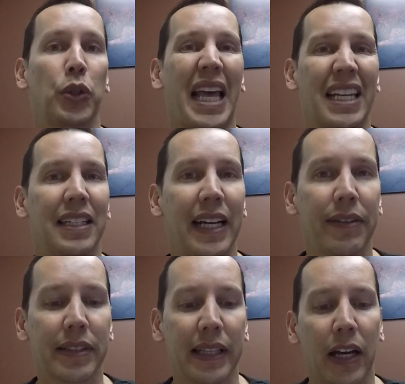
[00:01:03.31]
to that
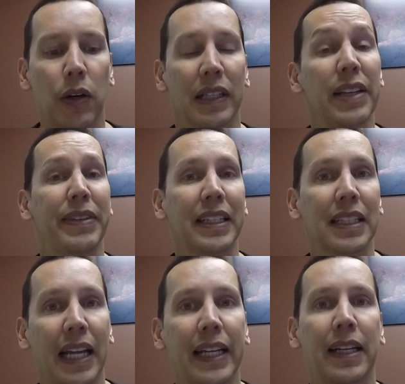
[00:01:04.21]
lifestyle,
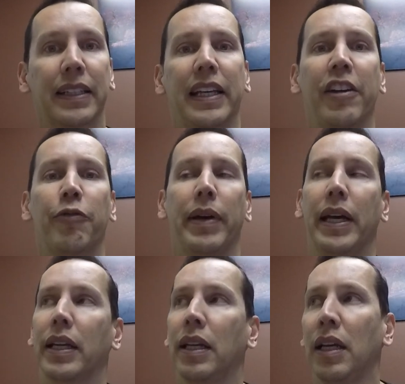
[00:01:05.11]
living like a
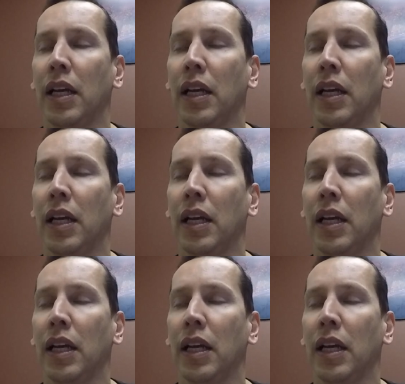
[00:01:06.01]
caveman.